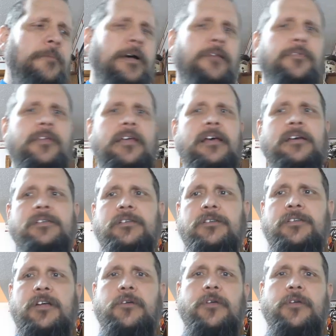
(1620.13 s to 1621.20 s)
about the
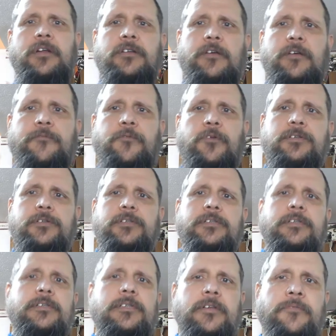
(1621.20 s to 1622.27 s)
esoteric
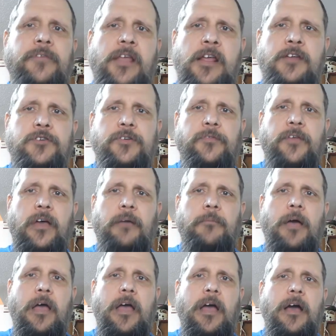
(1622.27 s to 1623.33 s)
differences of each of
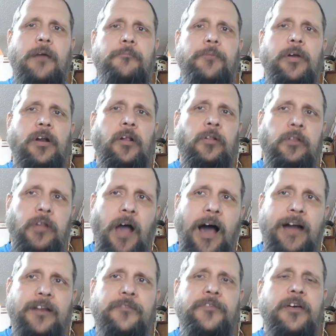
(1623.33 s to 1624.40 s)
them, but a
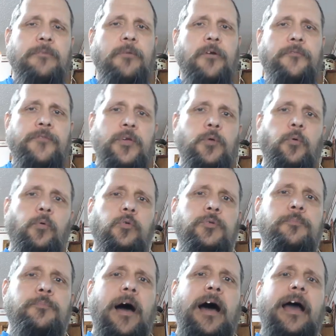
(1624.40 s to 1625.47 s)
lot of them are
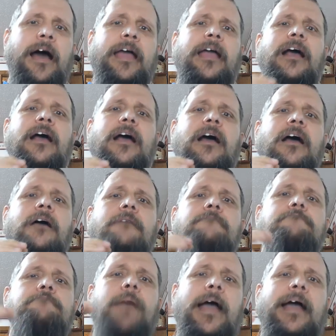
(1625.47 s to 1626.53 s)
fueled by
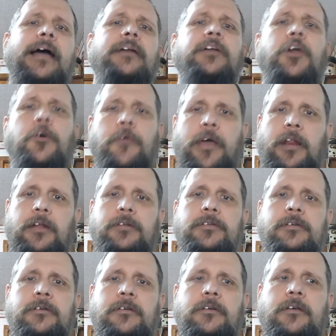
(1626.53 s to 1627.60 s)
bad
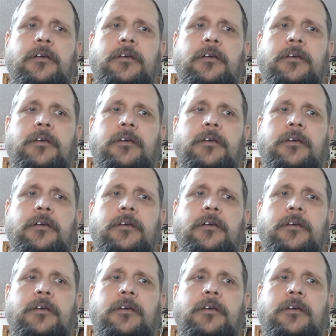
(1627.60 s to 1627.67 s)
credit.